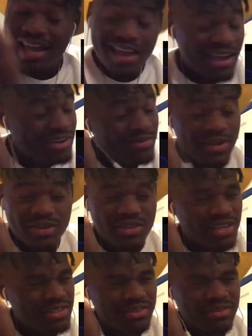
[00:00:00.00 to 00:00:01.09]
I have no
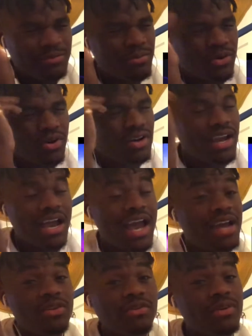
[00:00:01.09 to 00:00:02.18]
drive anymore.
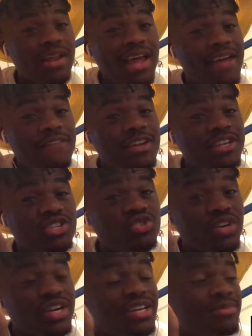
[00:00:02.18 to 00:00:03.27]
I do not have any
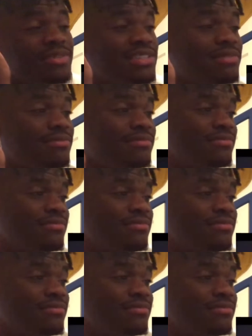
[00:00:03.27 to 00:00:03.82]
dreams.